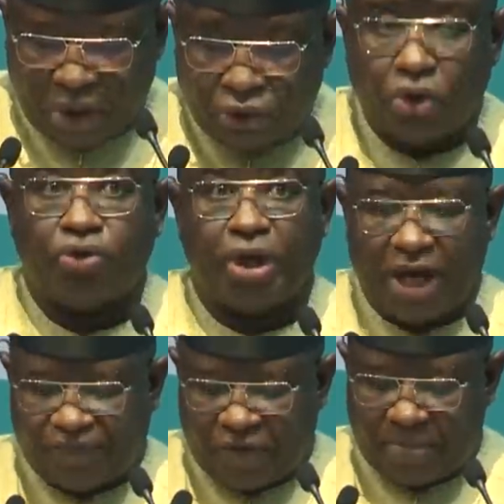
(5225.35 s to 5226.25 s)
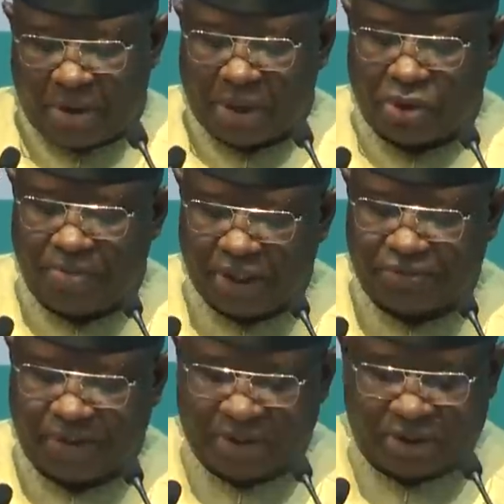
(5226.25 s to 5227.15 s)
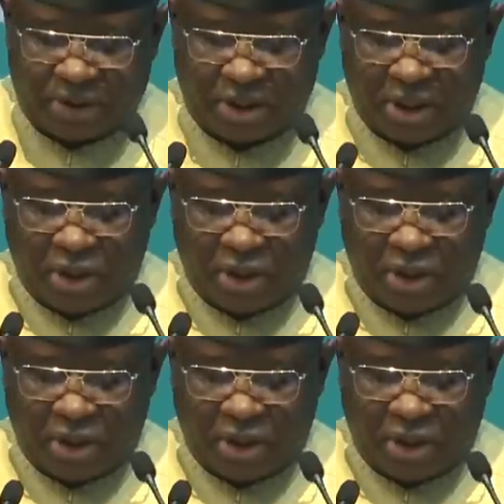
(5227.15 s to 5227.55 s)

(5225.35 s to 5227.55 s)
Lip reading: to reaffirm our commitment,